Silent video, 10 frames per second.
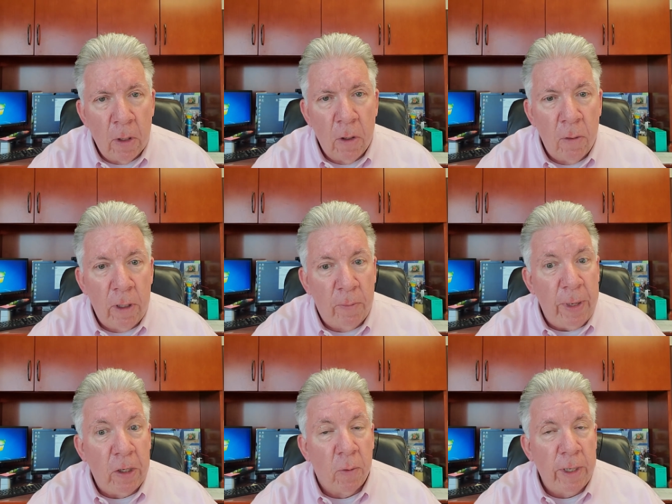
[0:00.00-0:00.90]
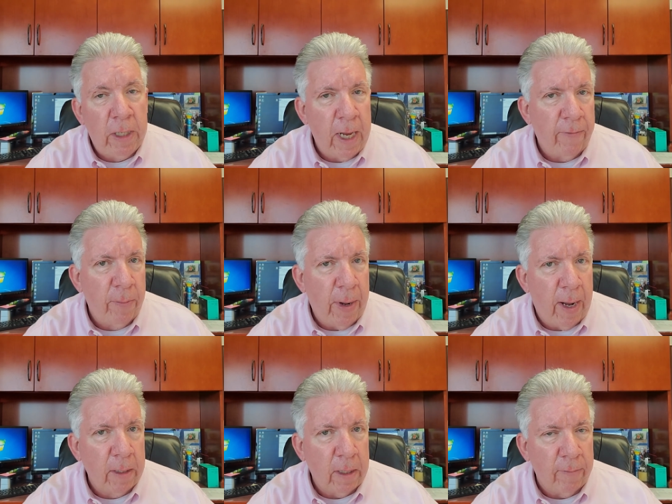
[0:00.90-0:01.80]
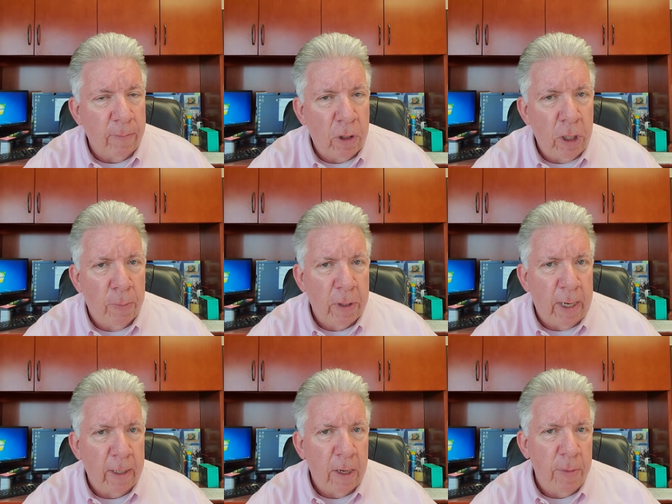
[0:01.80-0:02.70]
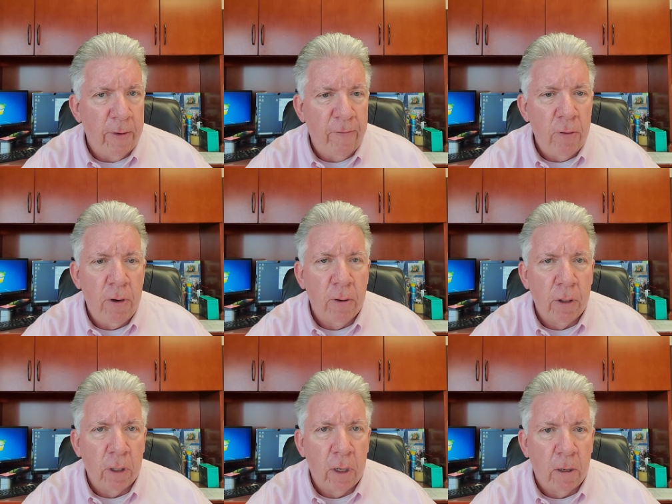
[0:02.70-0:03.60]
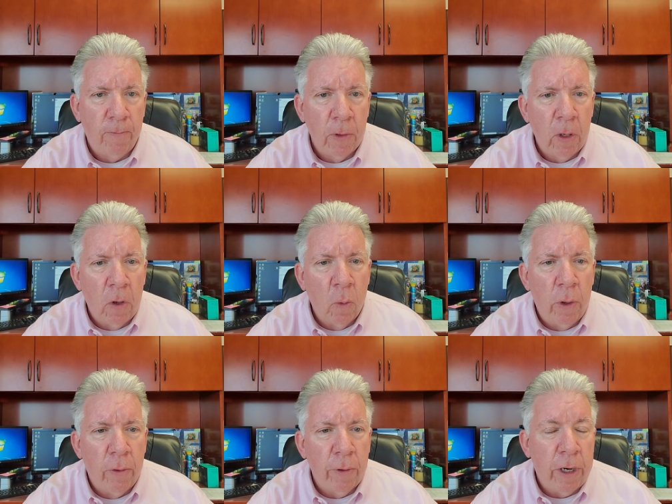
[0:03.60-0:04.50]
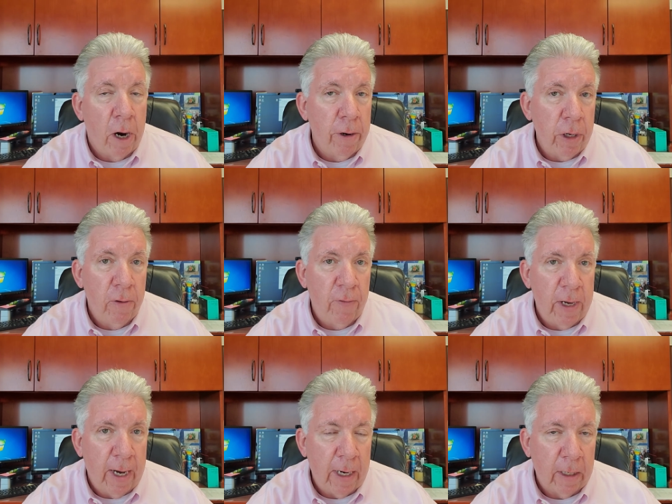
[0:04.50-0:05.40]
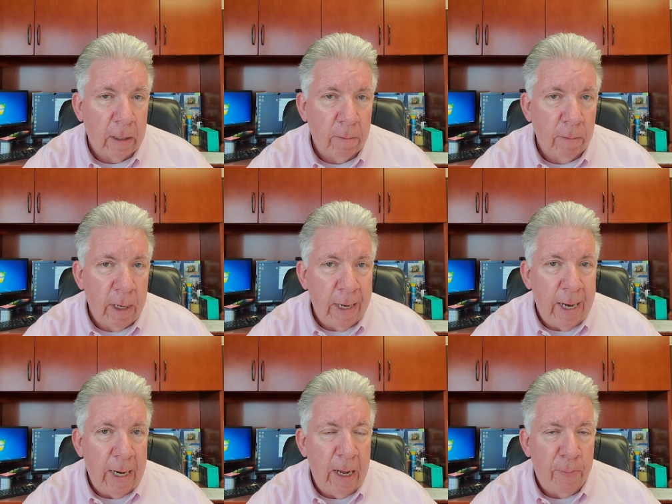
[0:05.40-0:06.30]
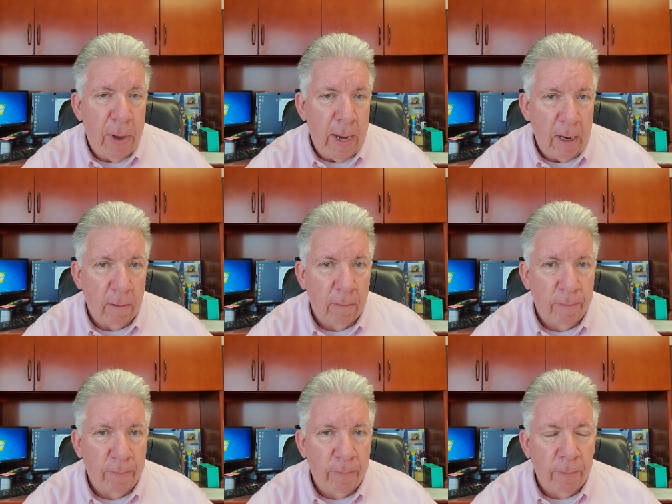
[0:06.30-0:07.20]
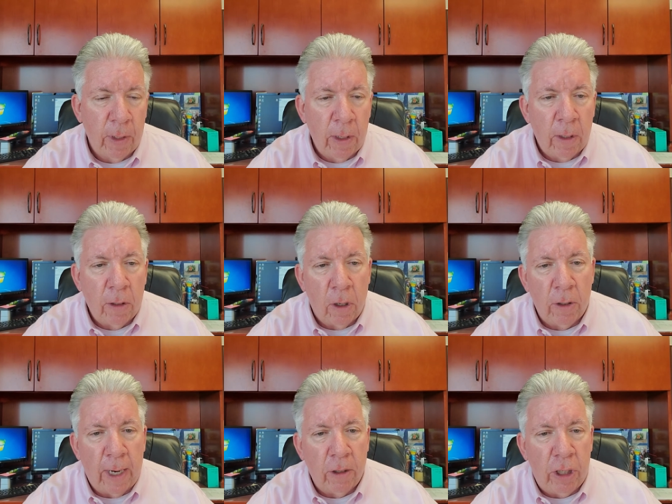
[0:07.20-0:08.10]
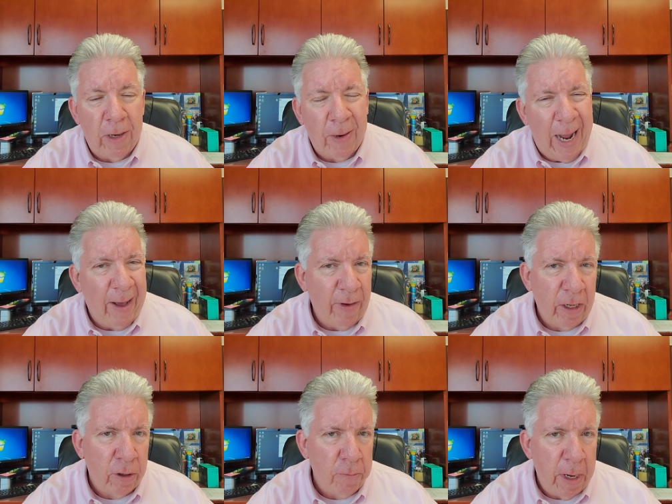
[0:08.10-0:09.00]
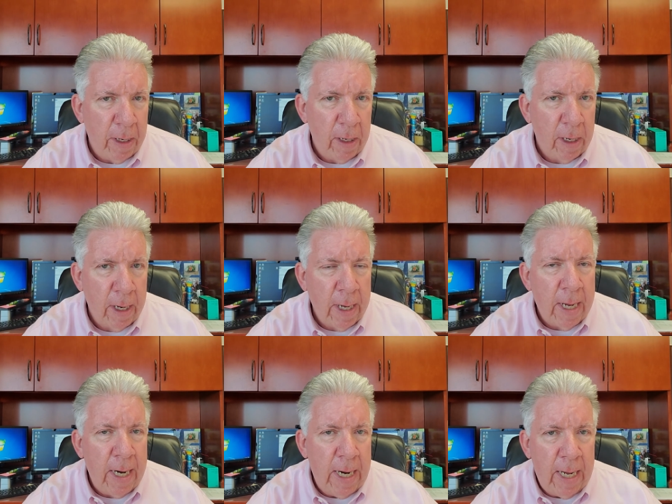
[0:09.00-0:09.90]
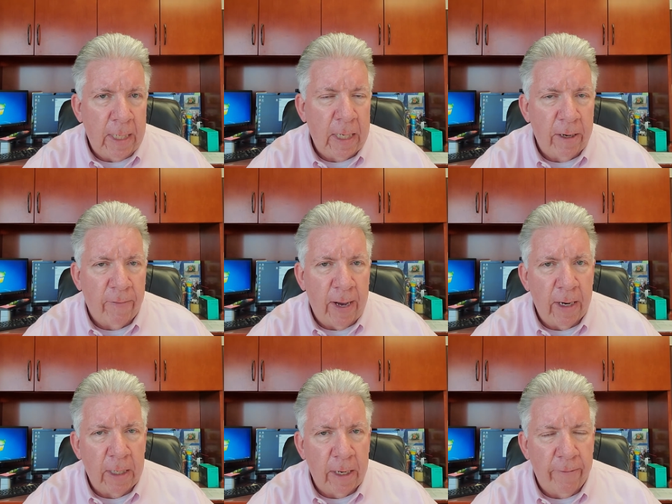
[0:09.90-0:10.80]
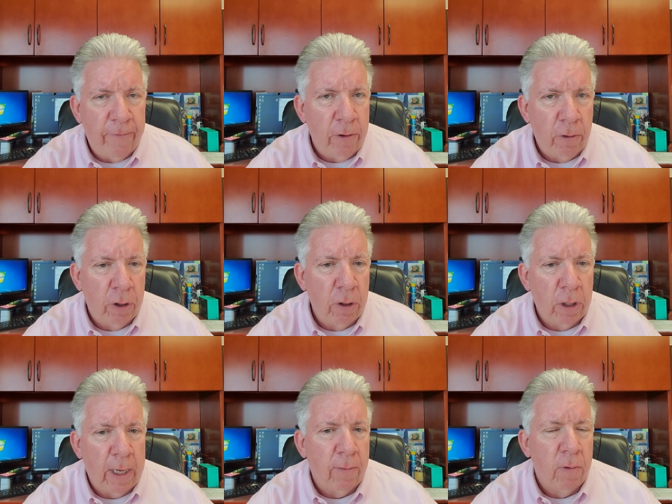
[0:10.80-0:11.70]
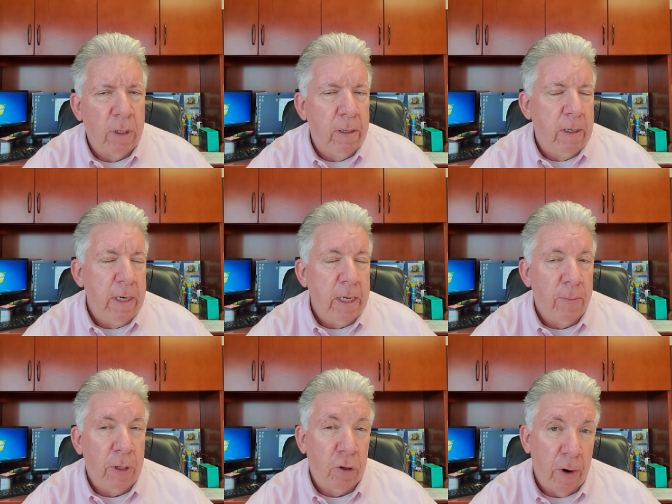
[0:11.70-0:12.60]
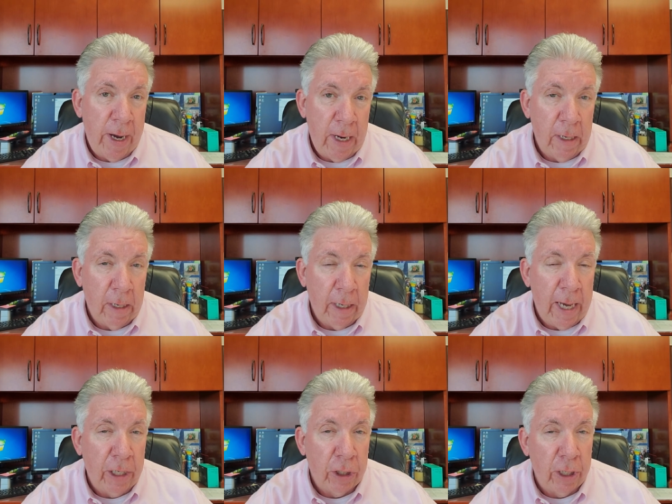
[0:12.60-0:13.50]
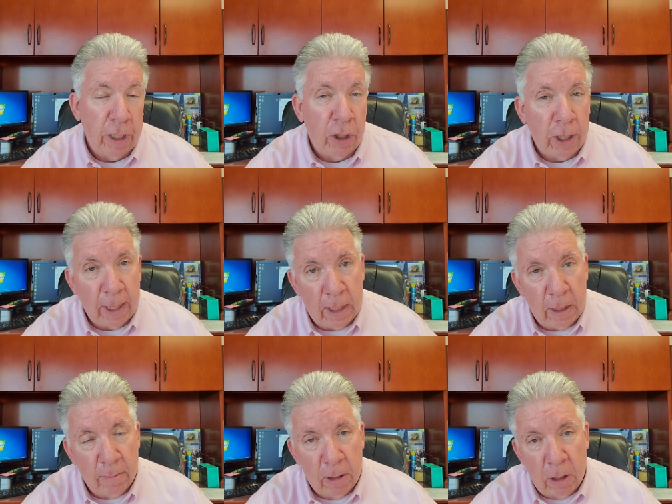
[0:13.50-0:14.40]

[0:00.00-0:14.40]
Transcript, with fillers: who is B27 positive. She presented to me a few years ago with recurrent uveitis and hip pain. Turns out she would have intermittent knee synovitis and effusions that would need to be drained, occasionally injected.